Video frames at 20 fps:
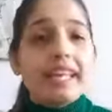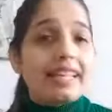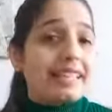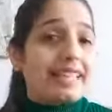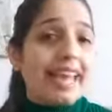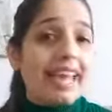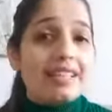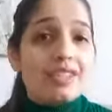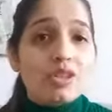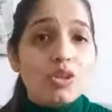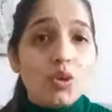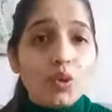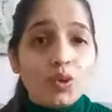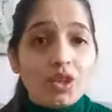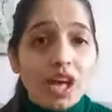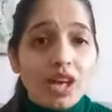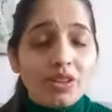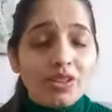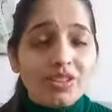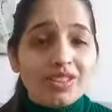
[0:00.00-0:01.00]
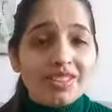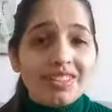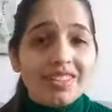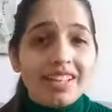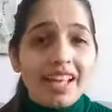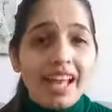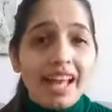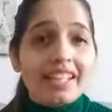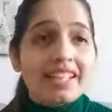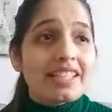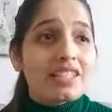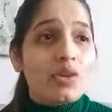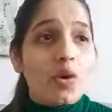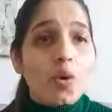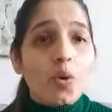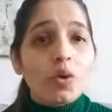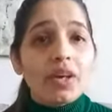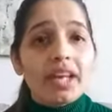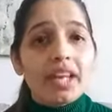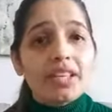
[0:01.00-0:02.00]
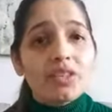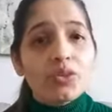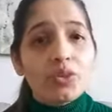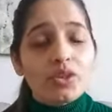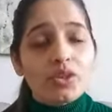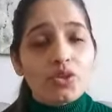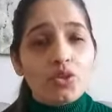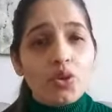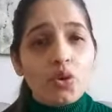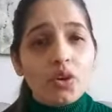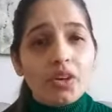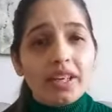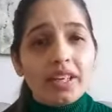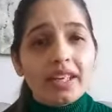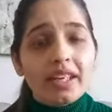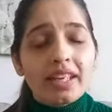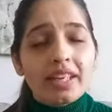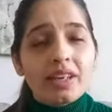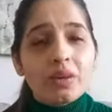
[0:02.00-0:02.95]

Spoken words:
it can slow down, and it's okay to enjoy